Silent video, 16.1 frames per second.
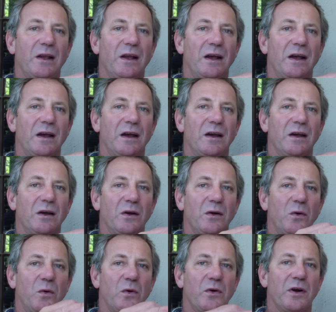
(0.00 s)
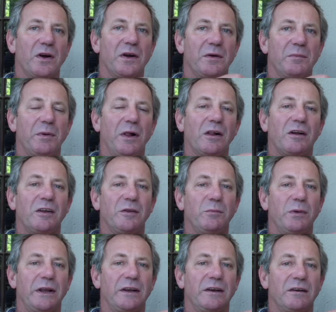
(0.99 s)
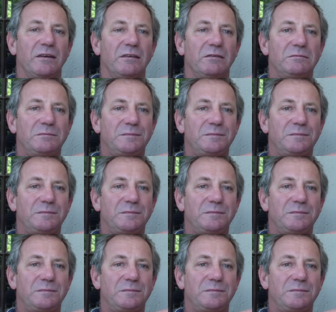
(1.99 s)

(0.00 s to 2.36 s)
or a Balkan blend